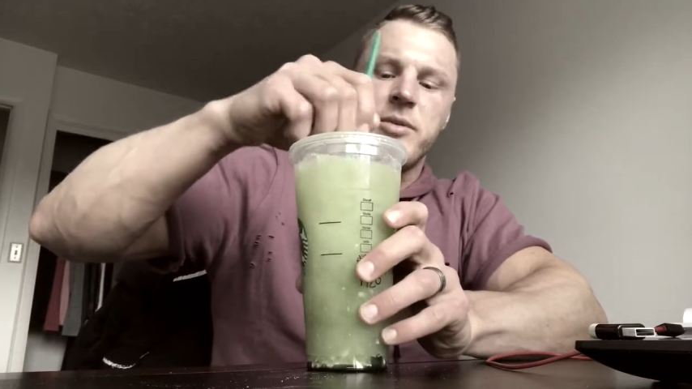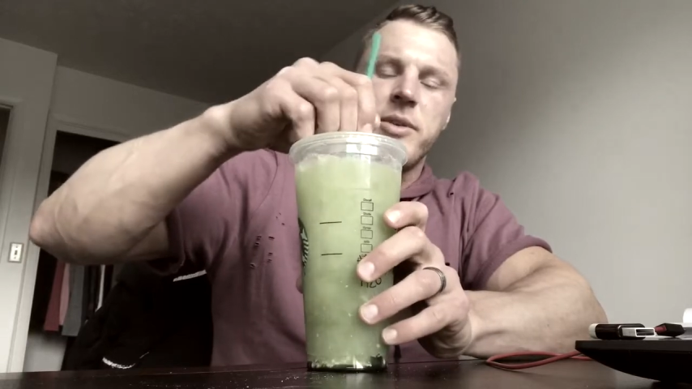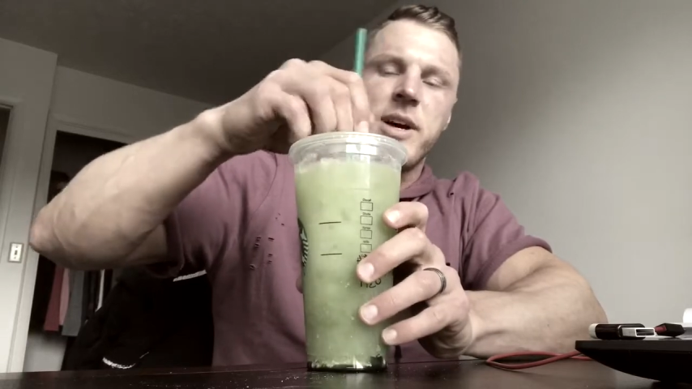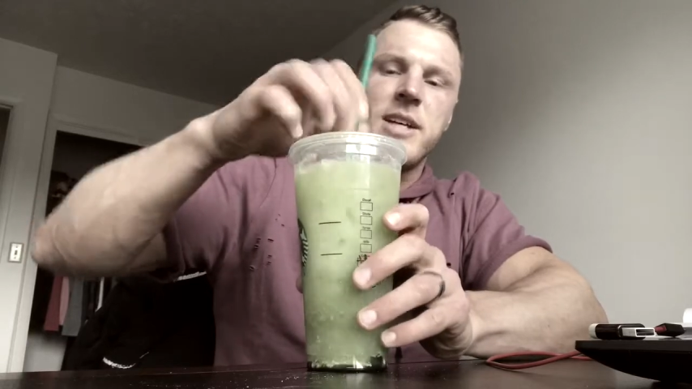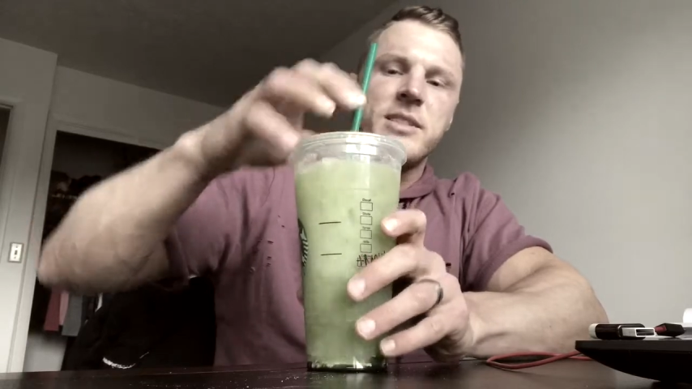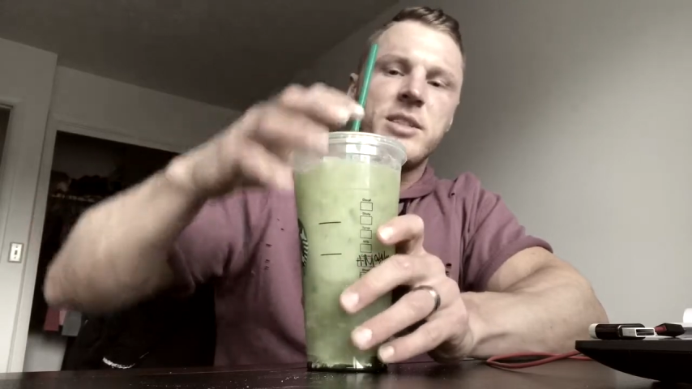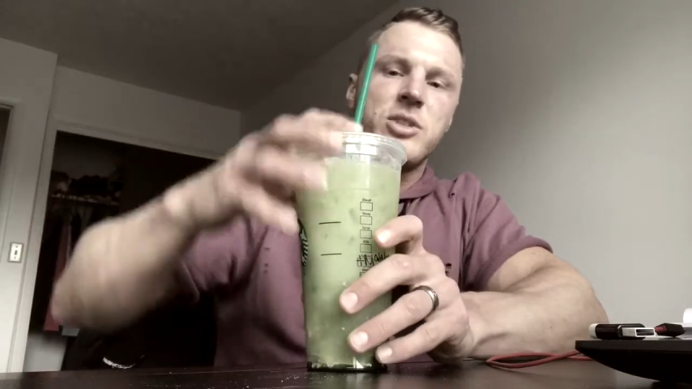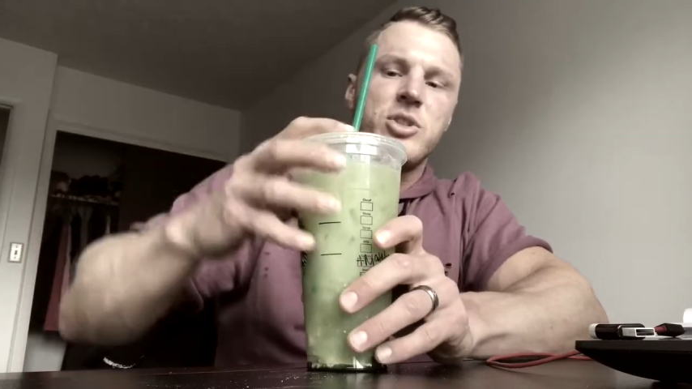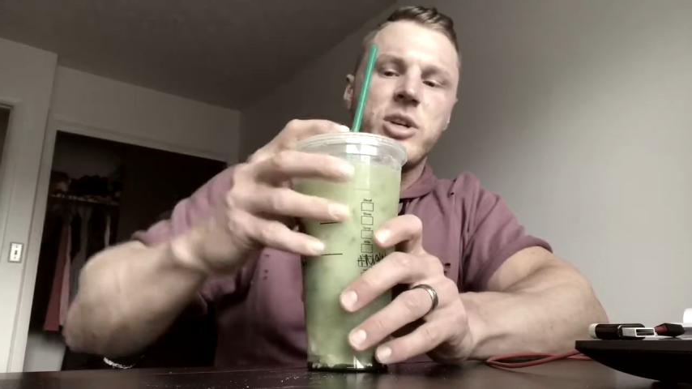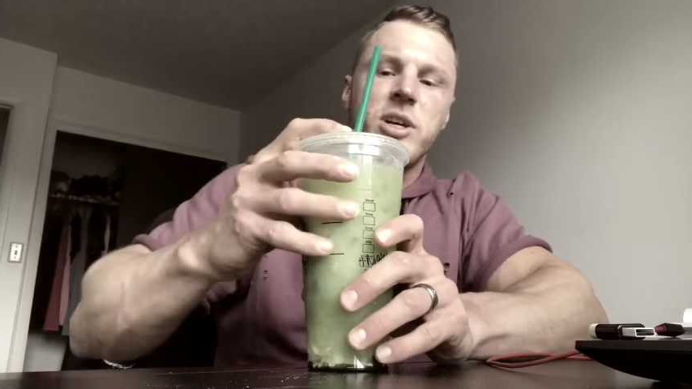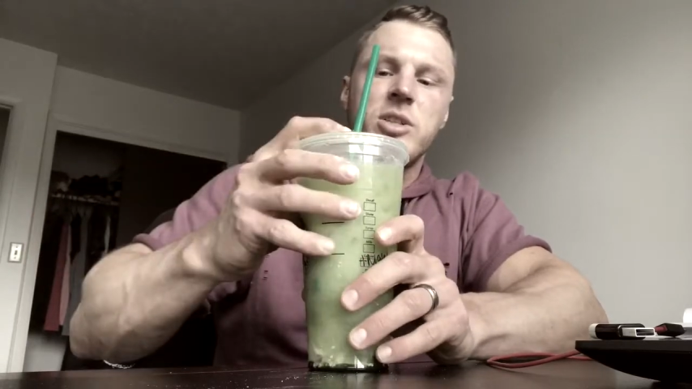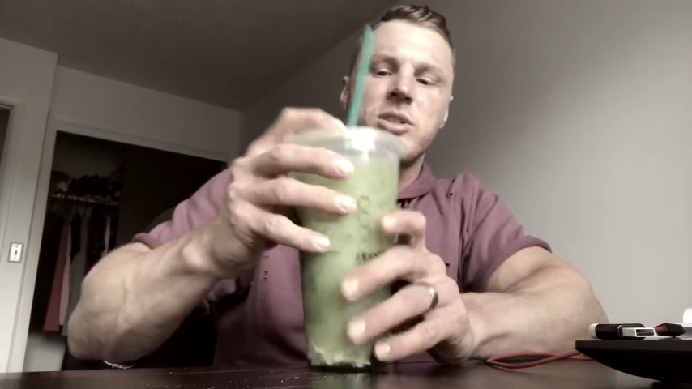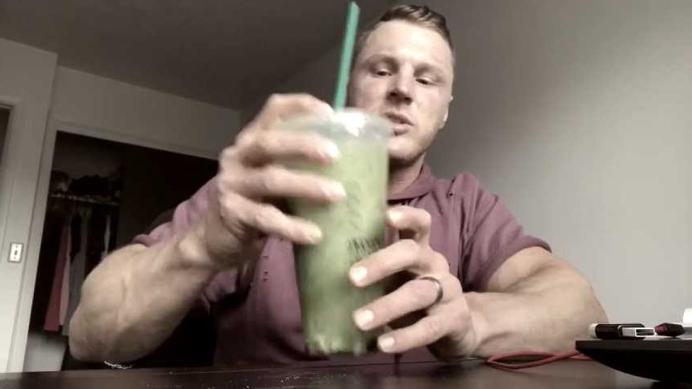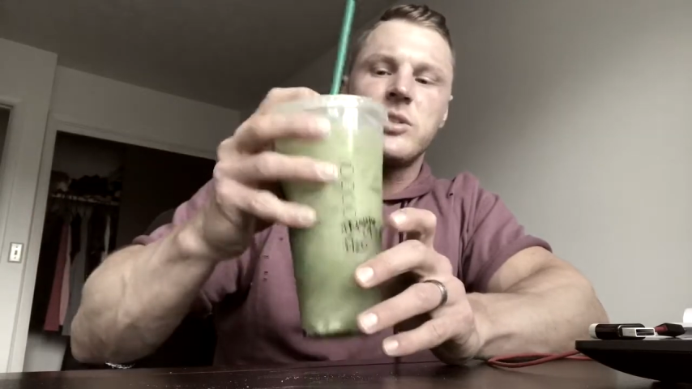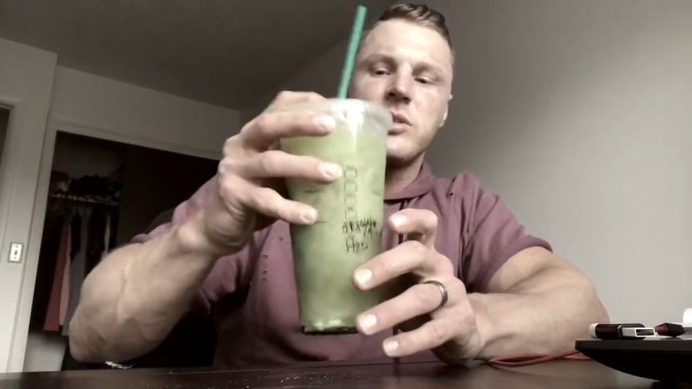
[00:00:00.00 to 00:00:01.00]
fast
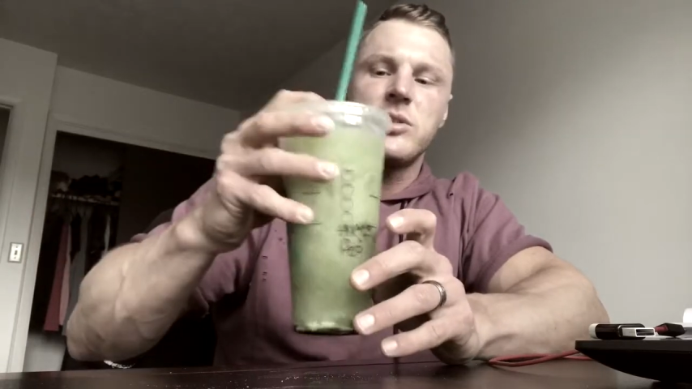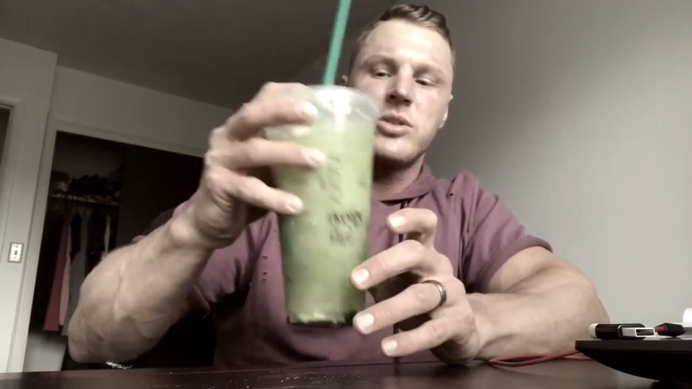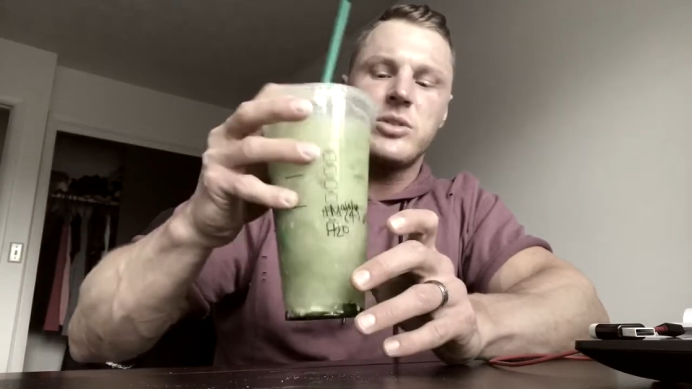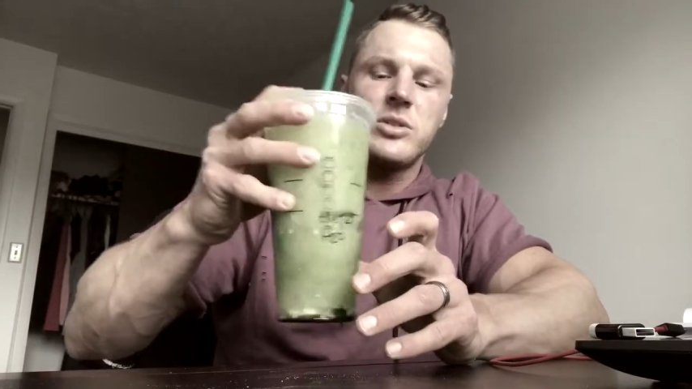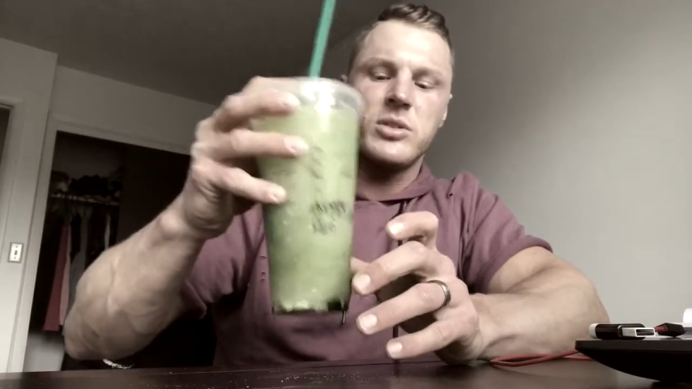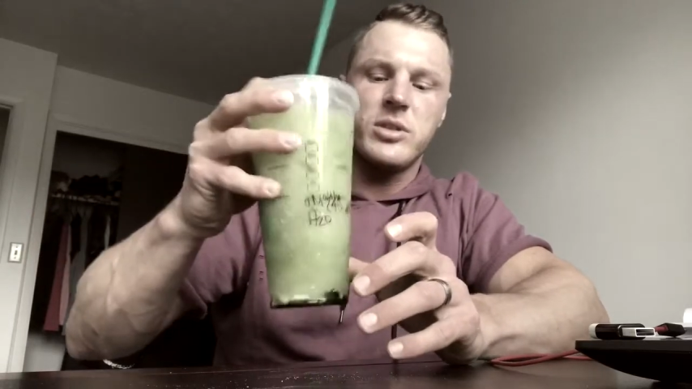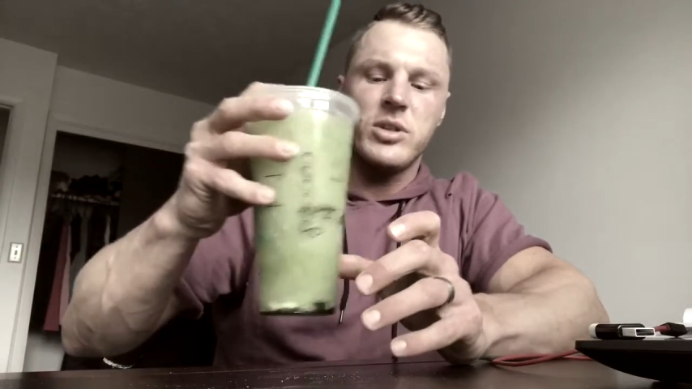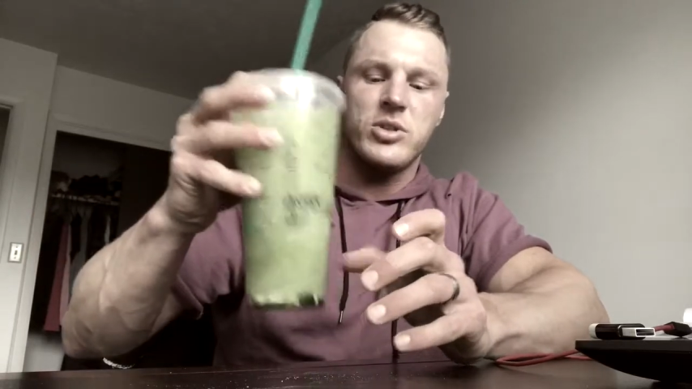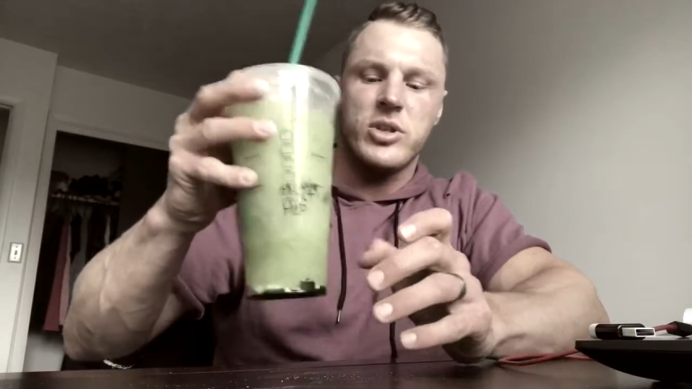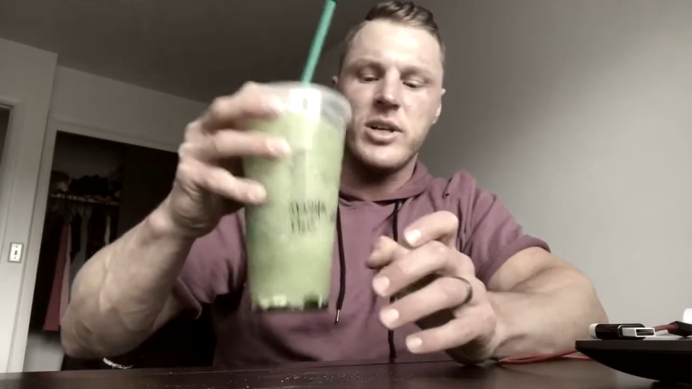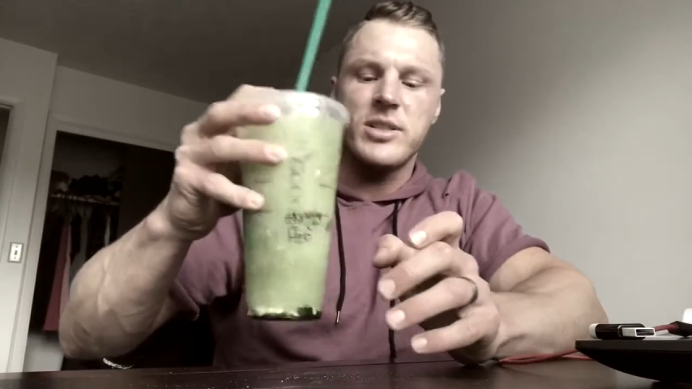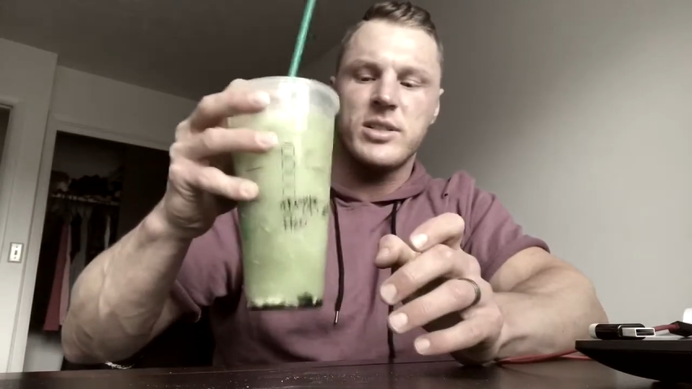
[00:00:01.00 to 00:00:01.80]
digestive that